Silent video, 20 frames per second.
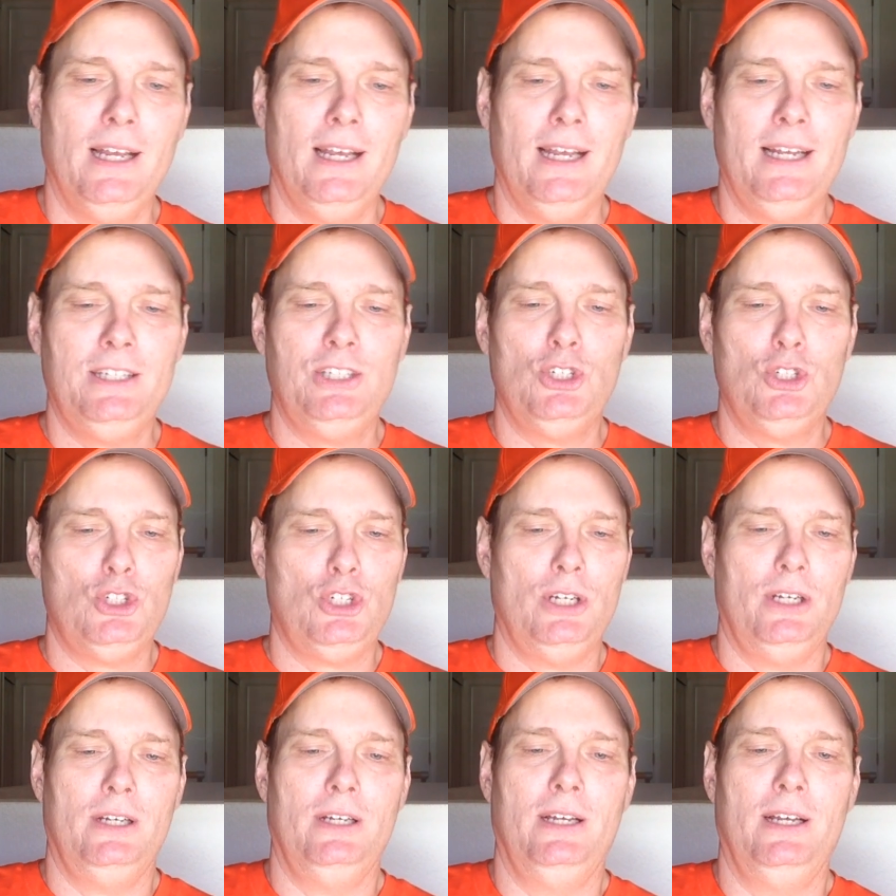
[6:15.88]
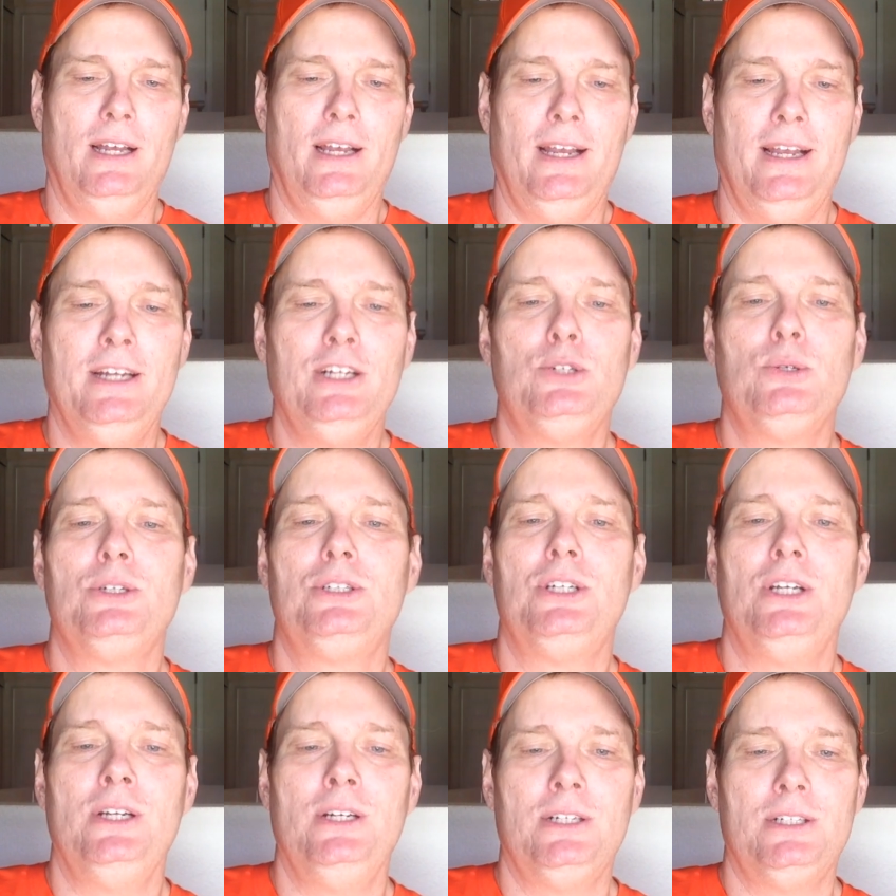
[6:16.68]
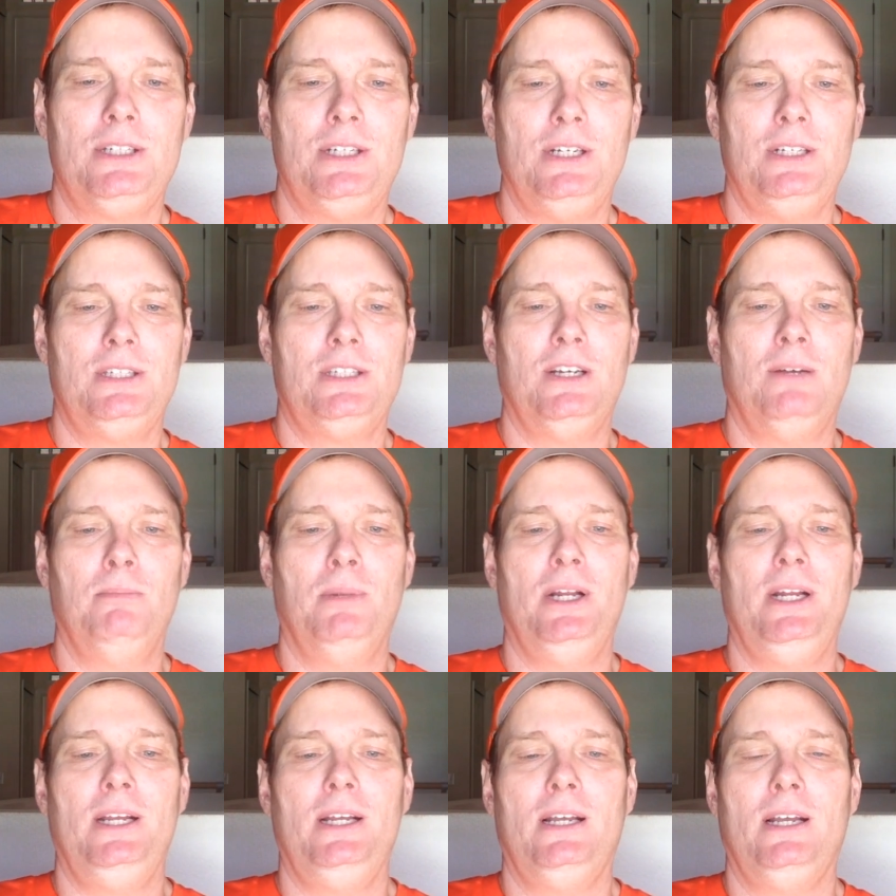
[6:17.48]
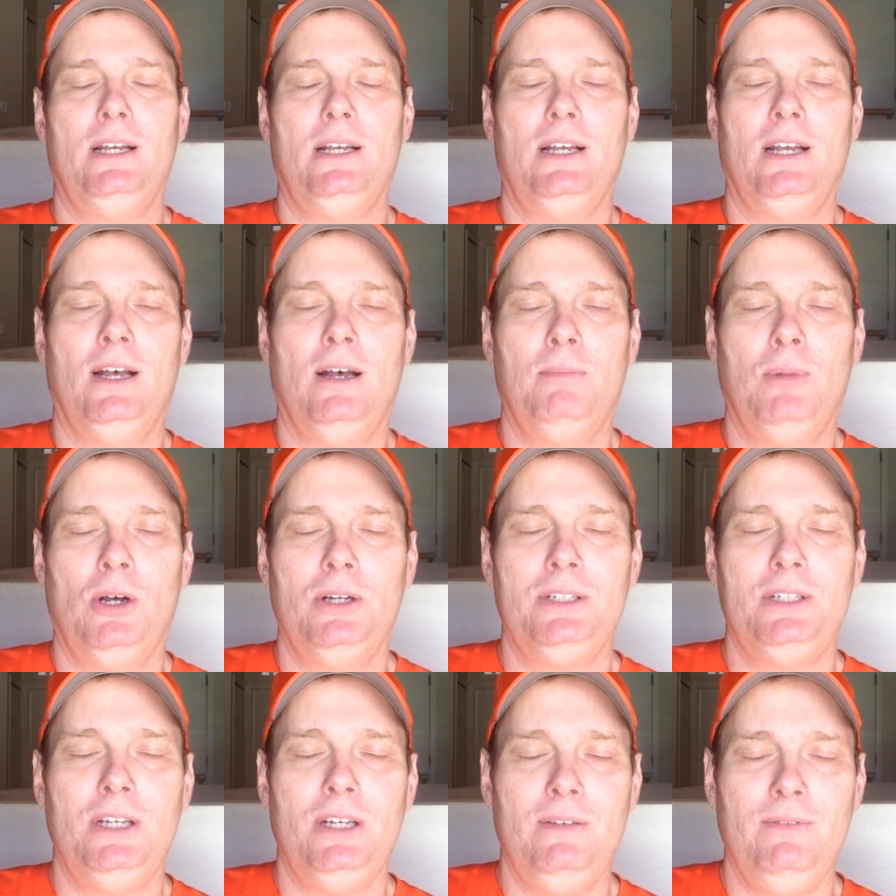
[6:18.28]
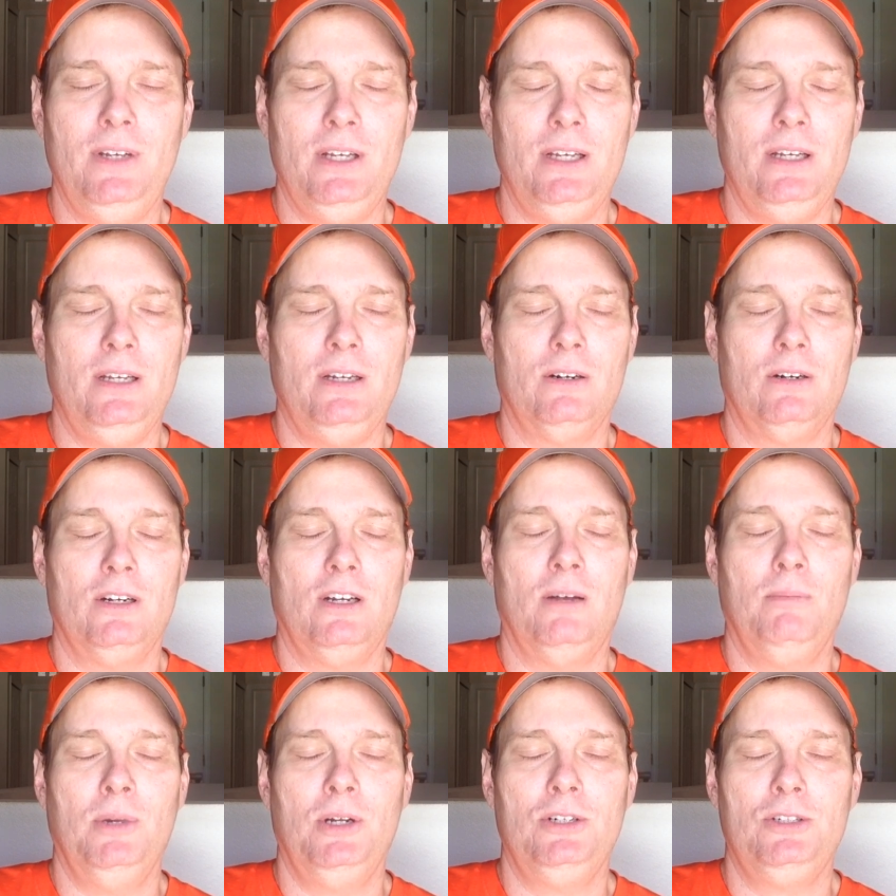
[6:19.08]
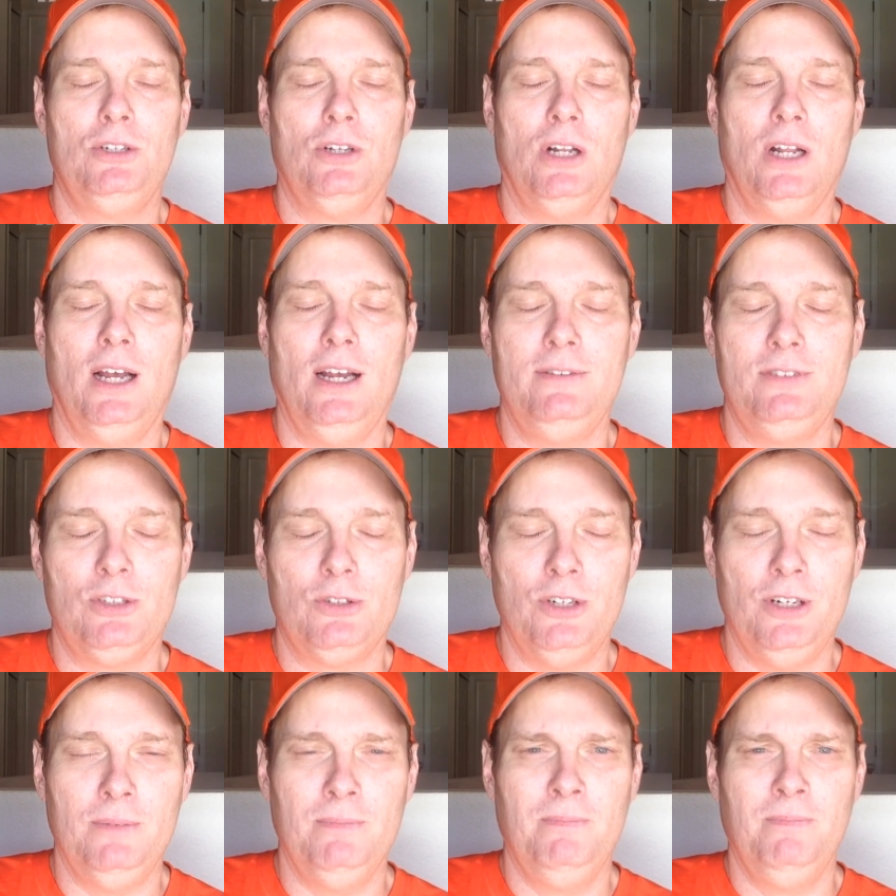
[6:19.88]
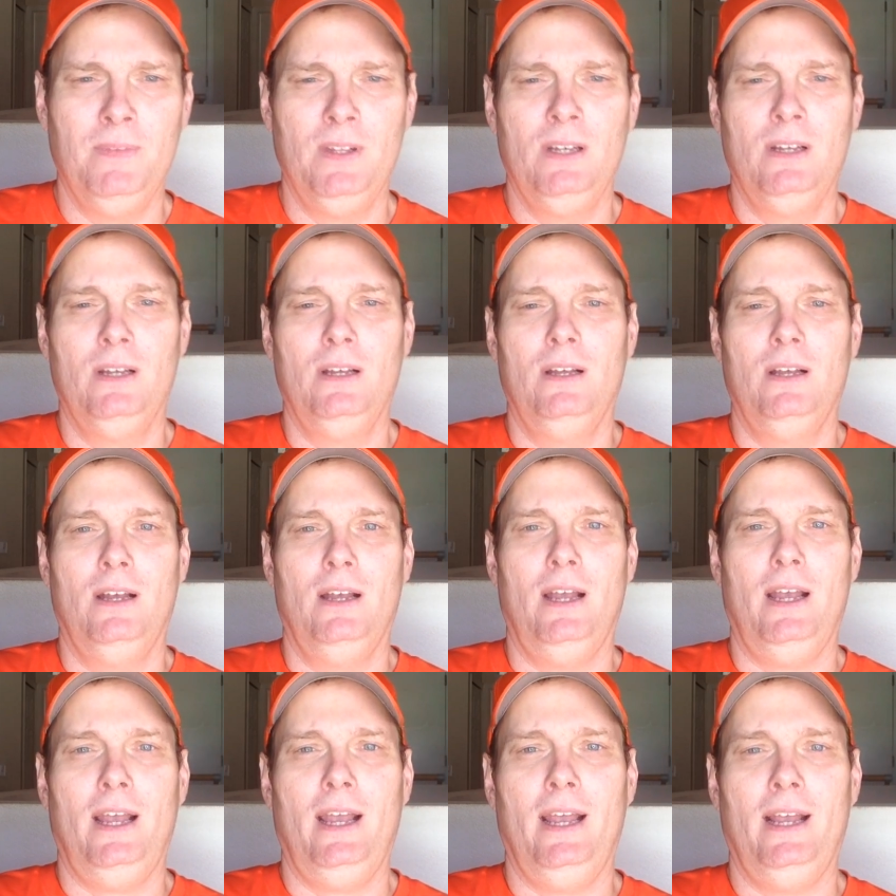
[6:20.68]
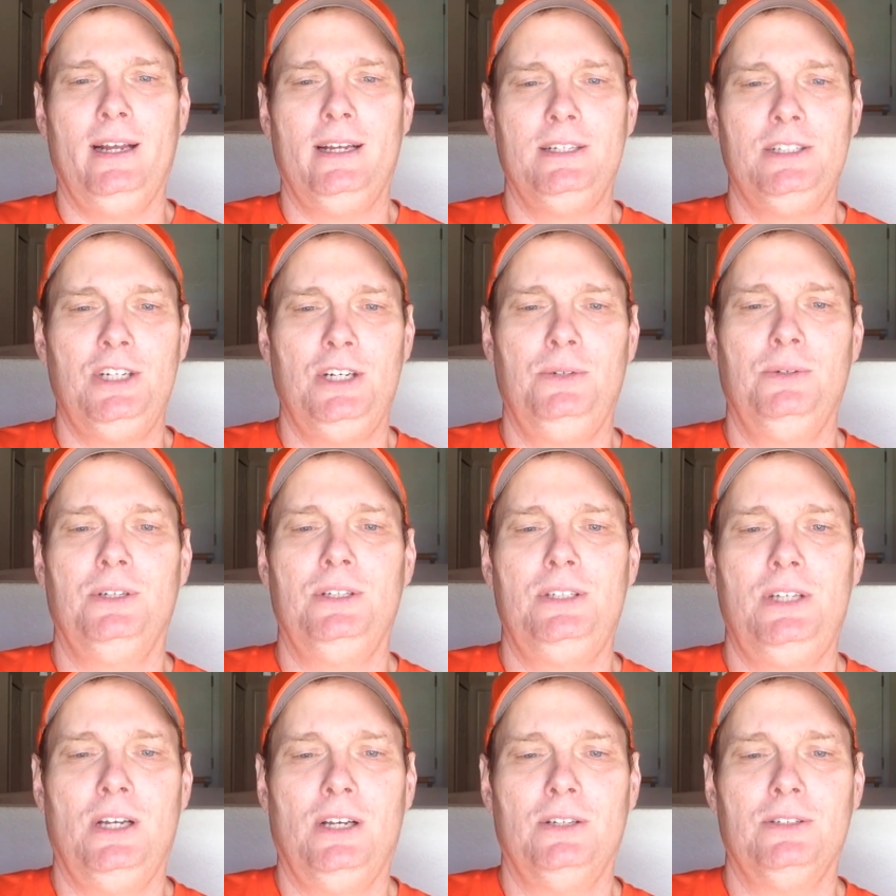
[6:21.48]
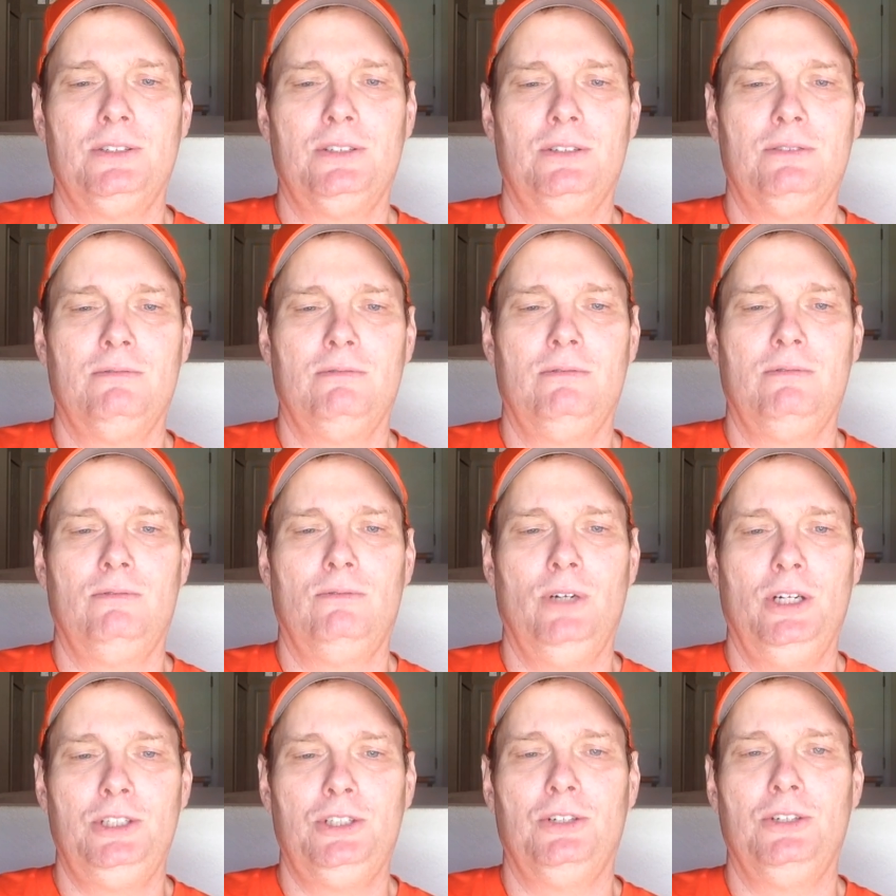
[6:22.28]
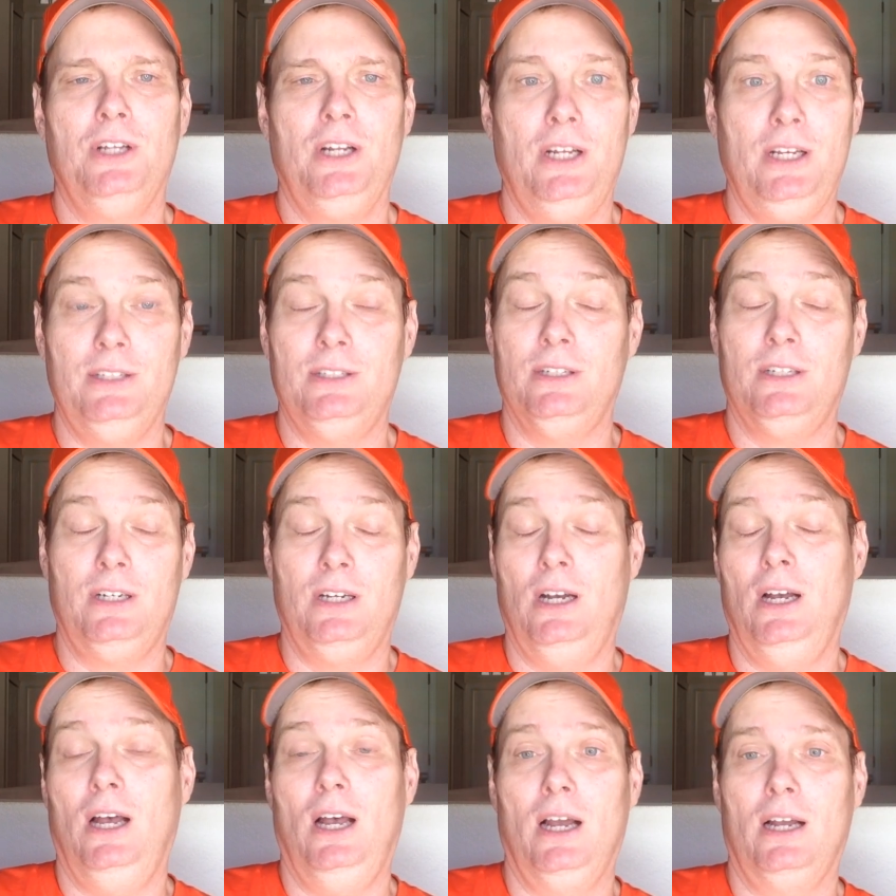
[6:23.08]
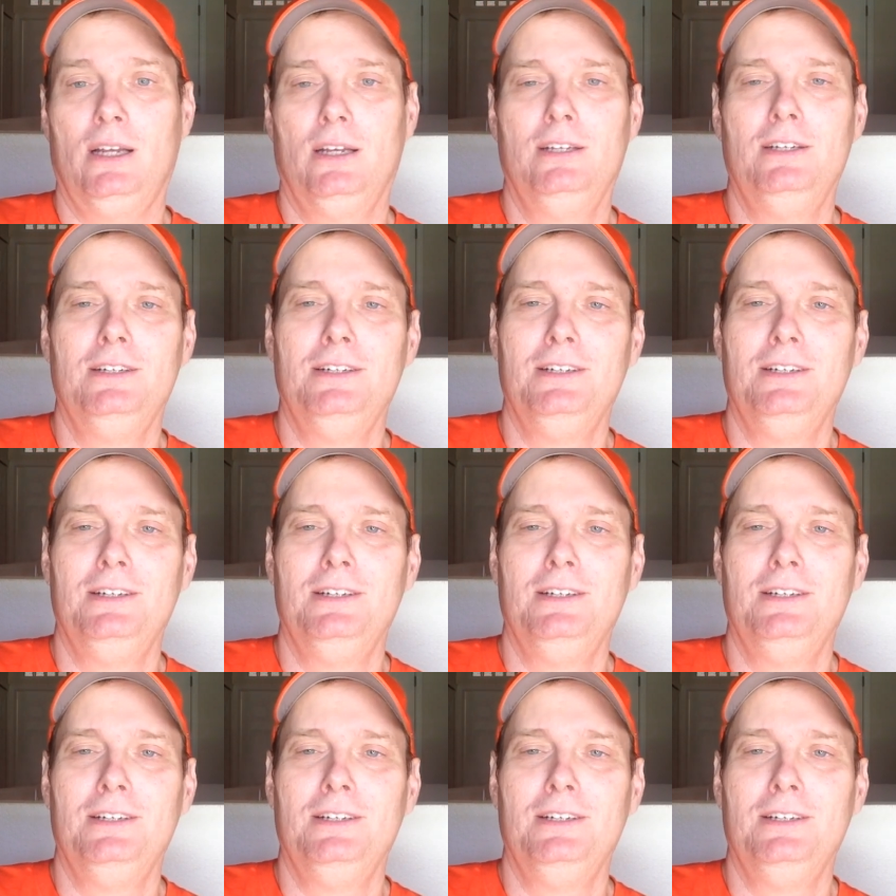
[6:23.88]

it's just interesting to see somebody come on TV or come on into a live stream and continually tells Richard that he's a cuck.